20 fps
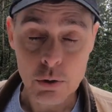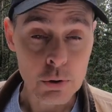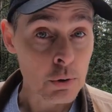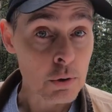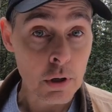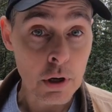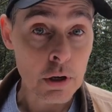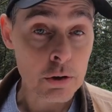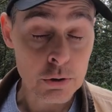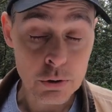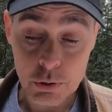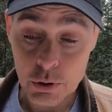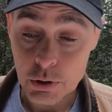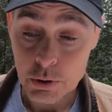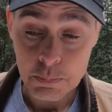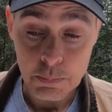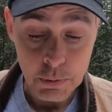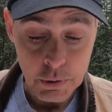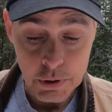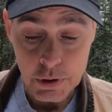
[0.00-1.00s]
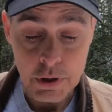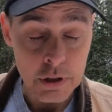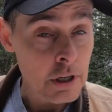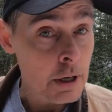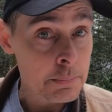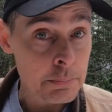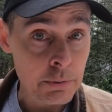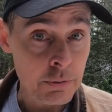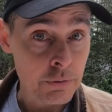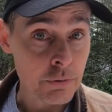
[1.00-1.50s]
You could also just put in a
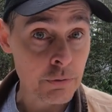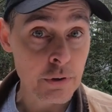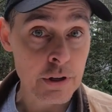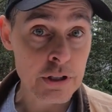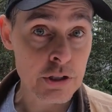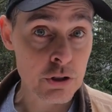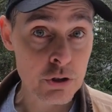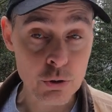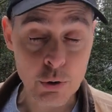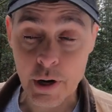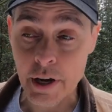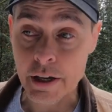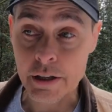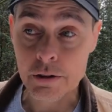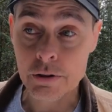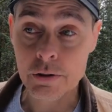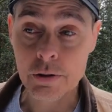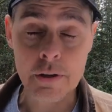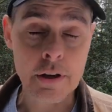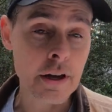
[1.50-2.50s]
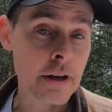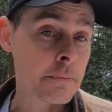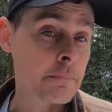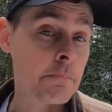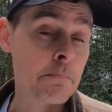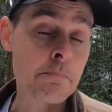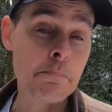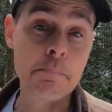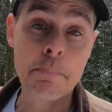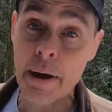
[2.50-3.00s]
couple of French drains and
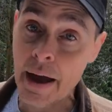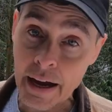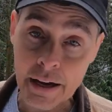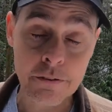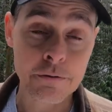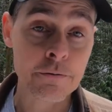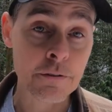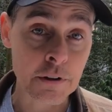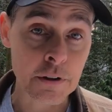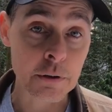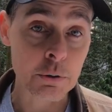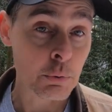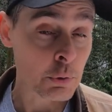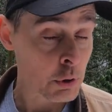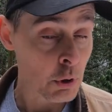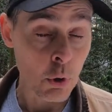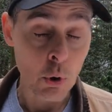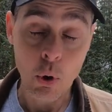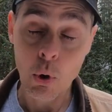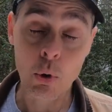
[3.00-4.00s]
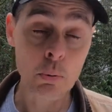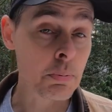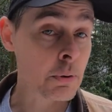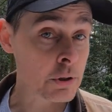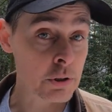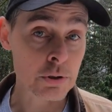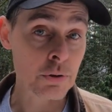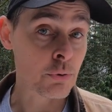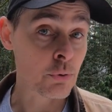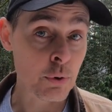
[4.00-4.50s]
backfill it with a whole
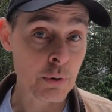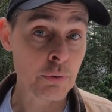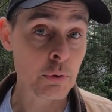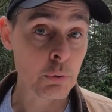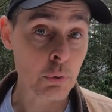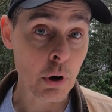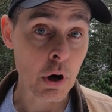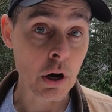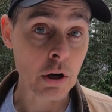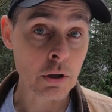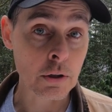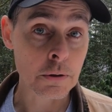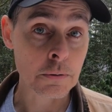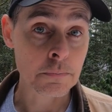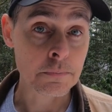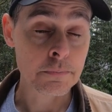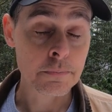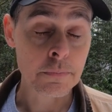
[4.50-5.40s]
bunch of river rock.